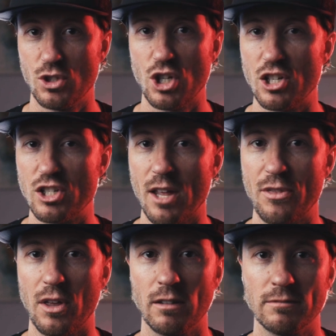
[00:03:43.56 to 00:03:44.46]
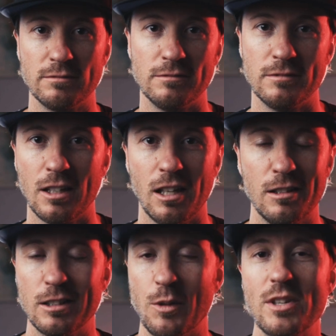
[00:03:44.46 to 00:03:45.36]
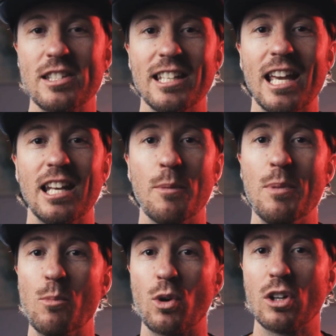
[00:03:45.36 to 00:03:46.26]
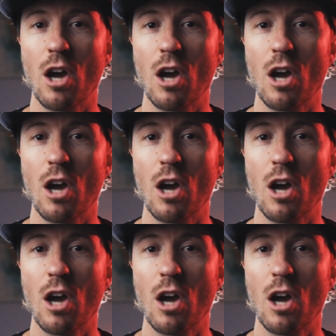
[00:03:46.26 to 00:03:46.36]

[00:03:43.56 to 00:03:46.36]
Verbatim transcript: Change nothing. This can get a bit more